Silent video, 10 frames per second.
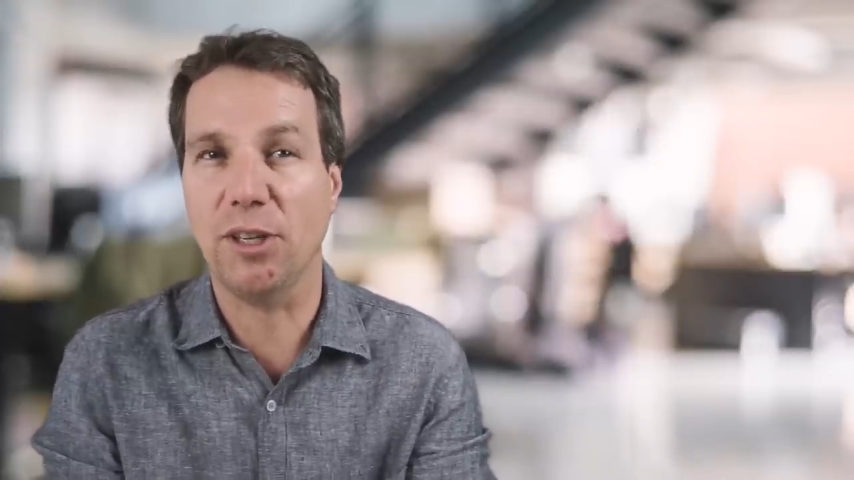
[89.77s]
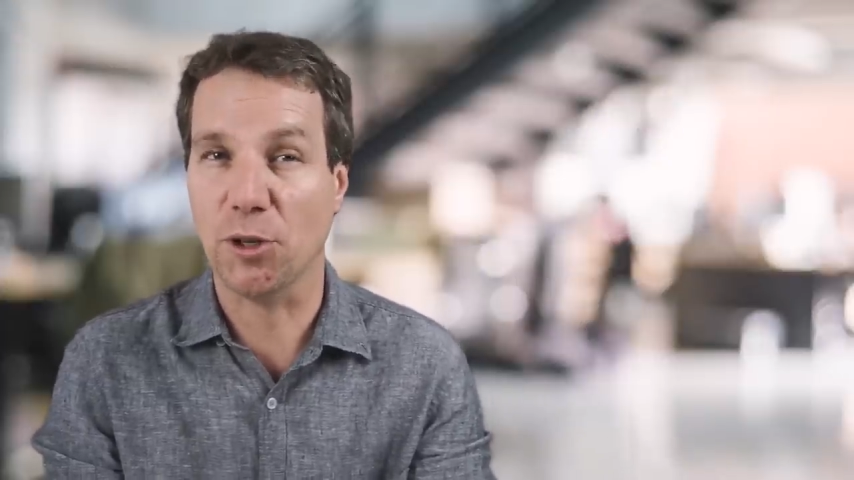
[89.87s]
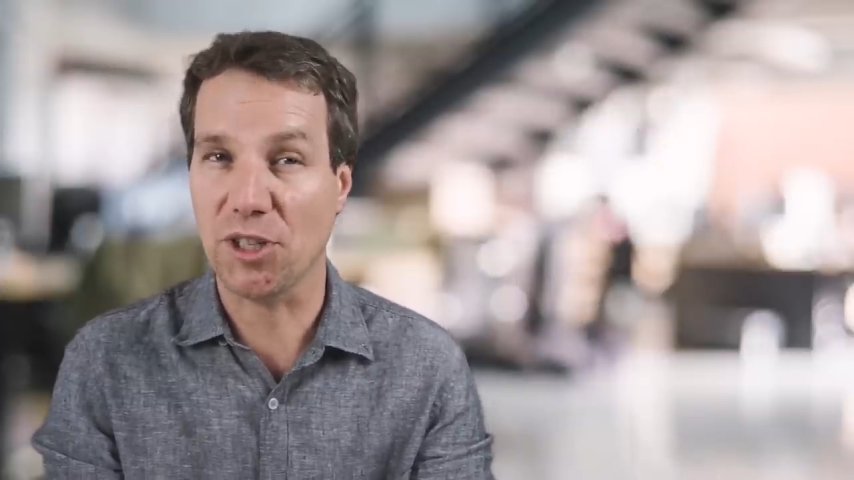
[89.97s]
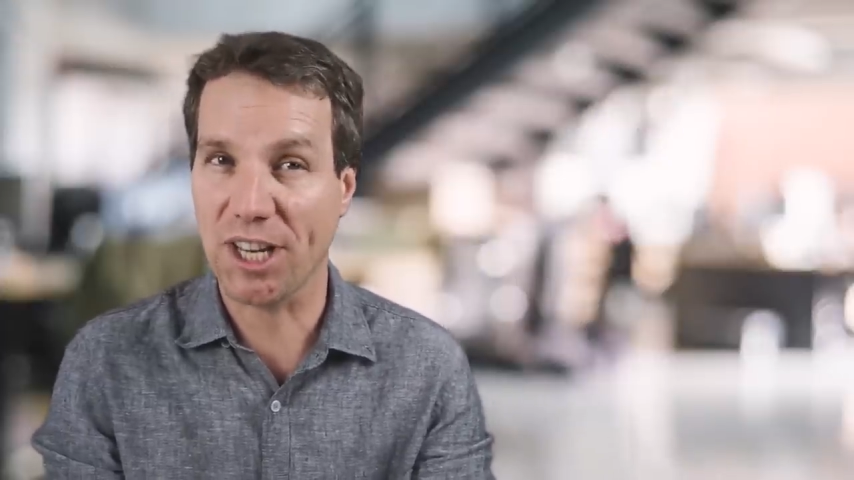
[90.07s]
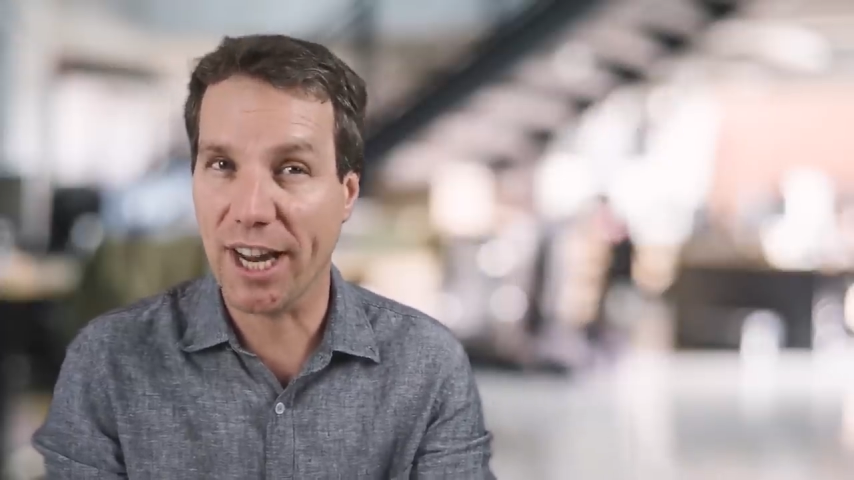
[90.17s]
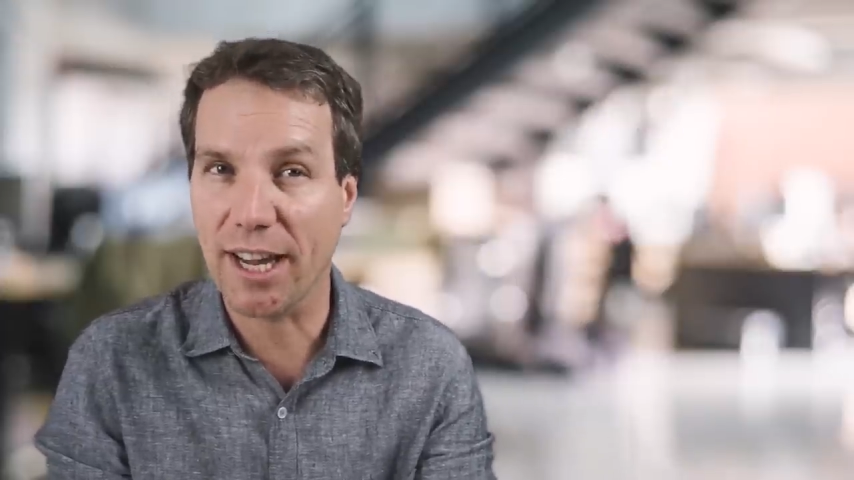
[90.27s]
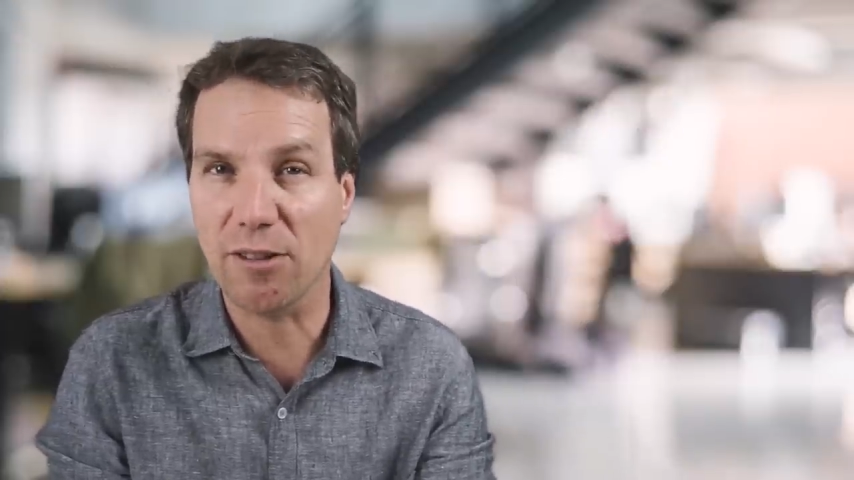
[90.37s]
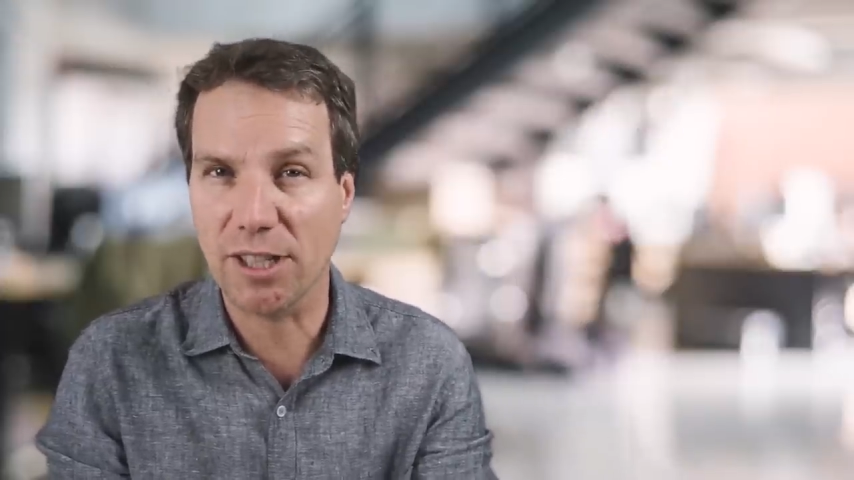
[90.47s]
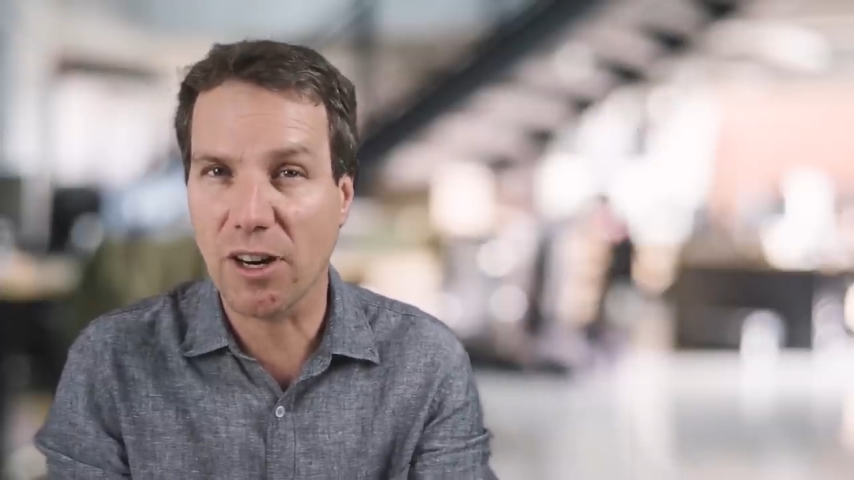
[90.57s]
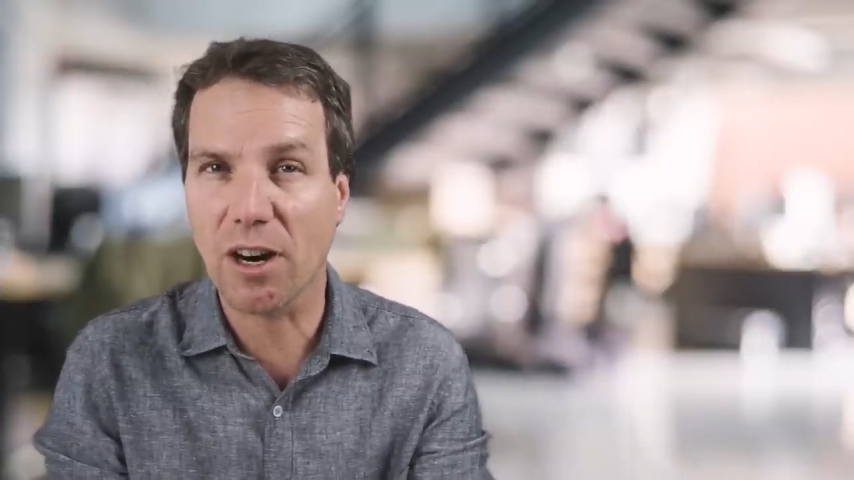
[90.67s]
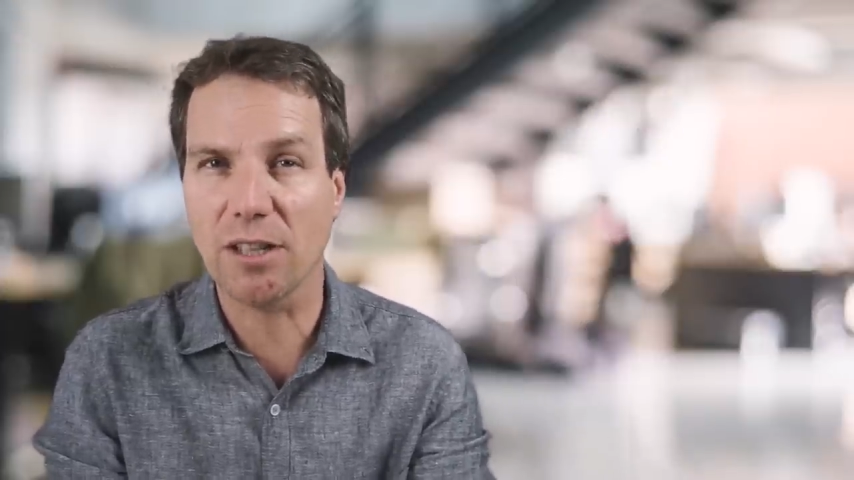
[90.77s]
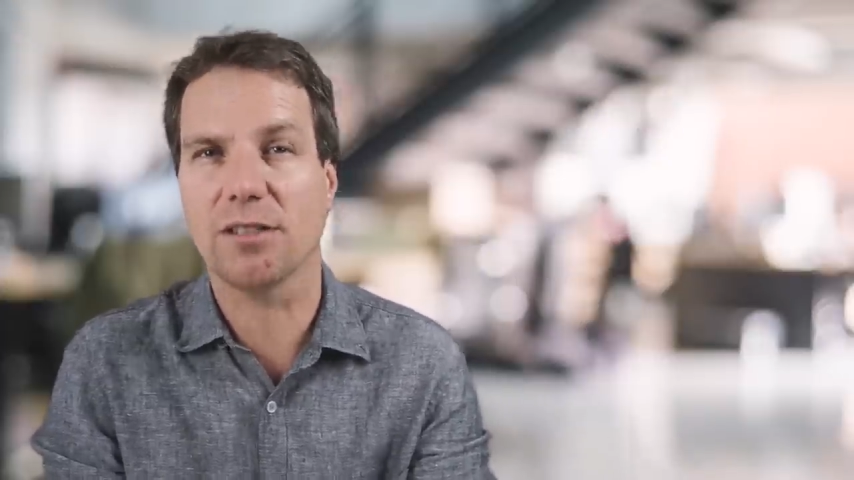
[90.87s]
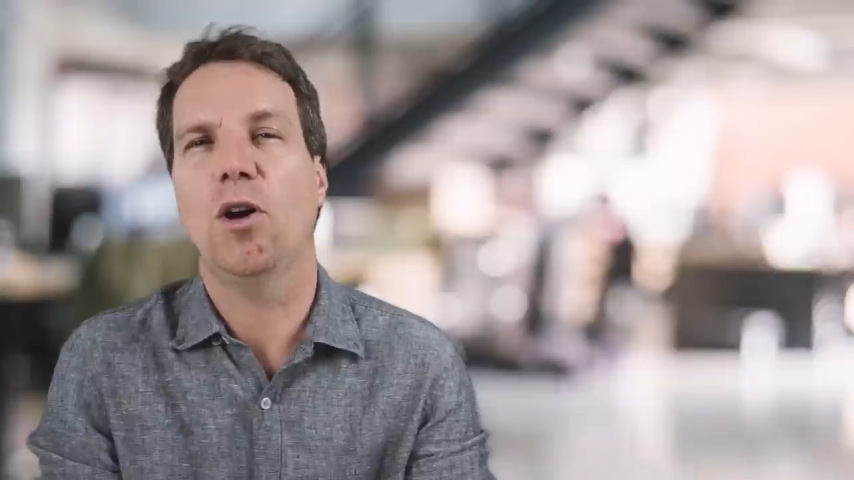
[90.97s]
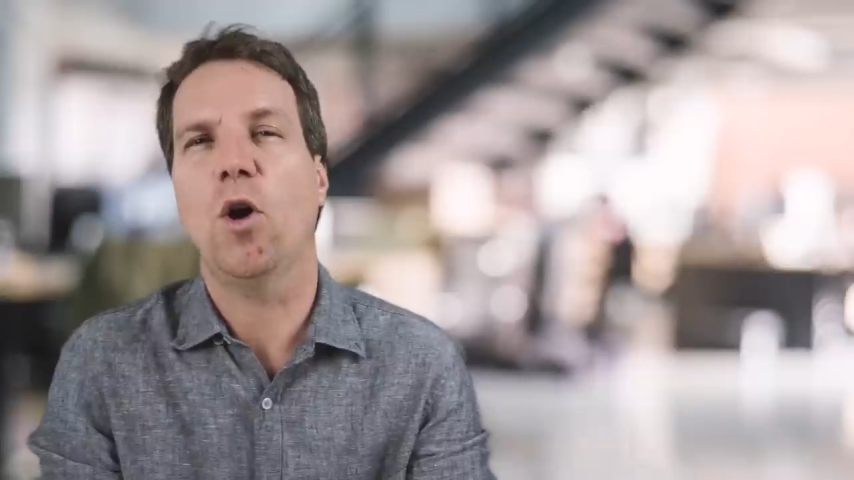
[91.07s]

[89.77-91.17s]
in your checkout cart,